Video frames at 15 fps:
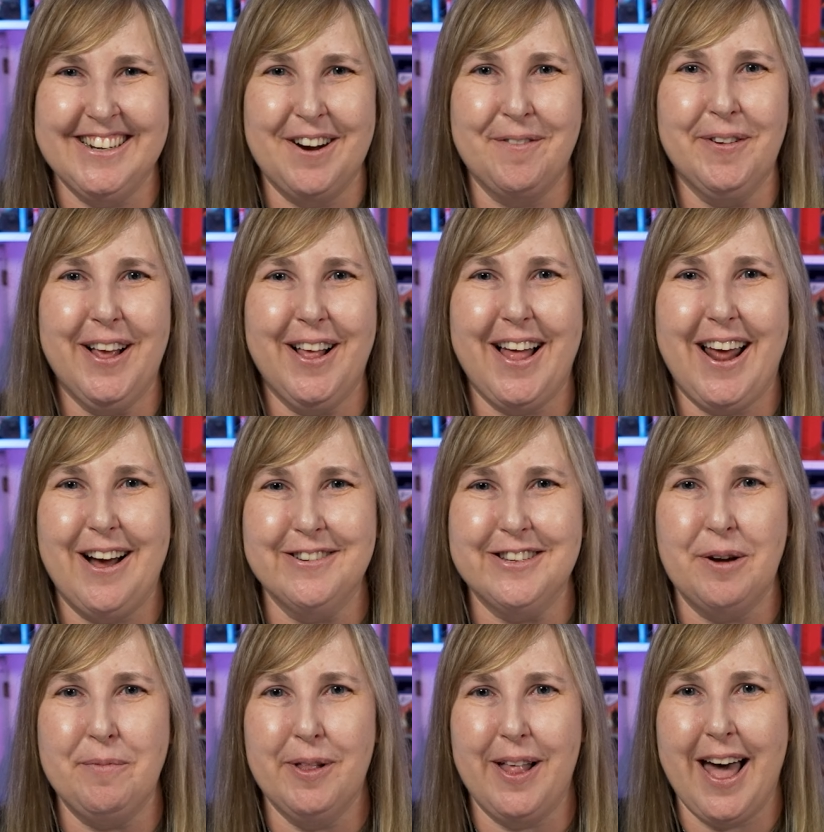I'm really glad I was
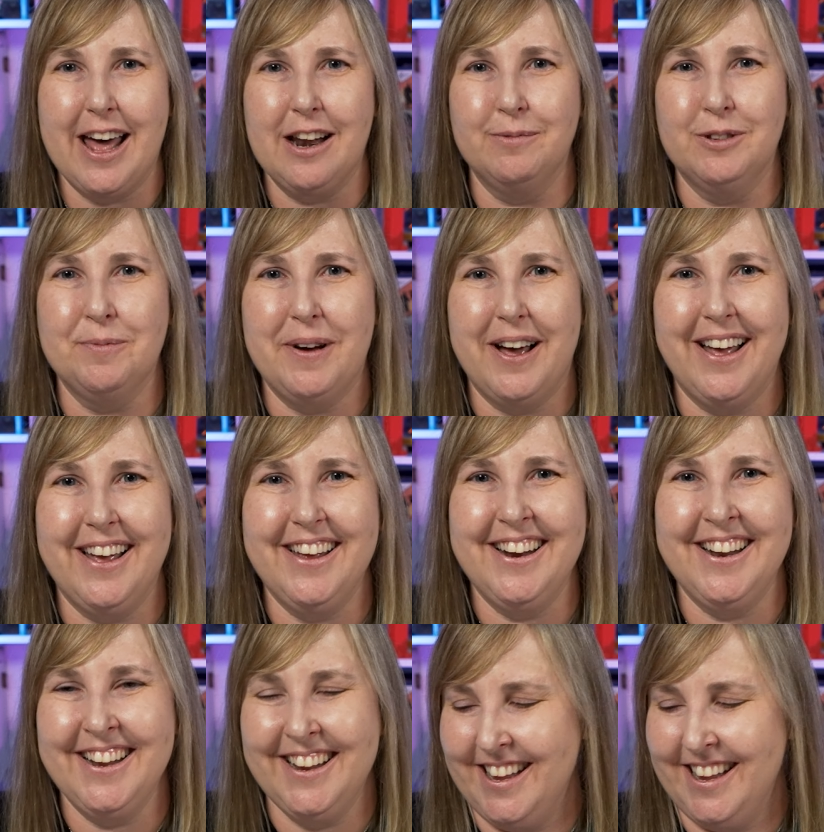able to add them to mine.